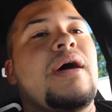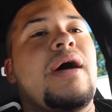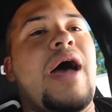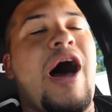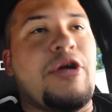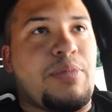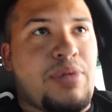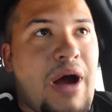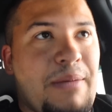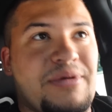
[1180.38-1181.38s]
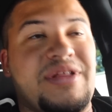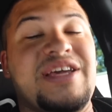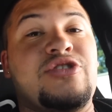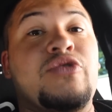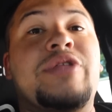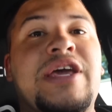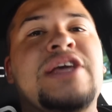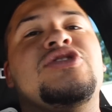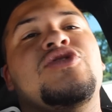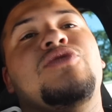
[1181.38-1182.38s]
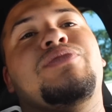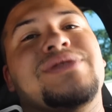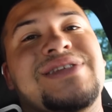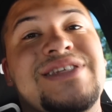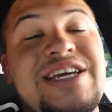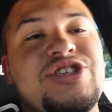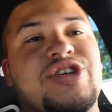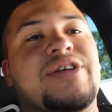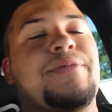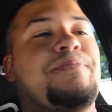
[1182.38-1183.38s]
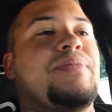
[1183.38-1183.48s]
how to properly do the Etune procedure,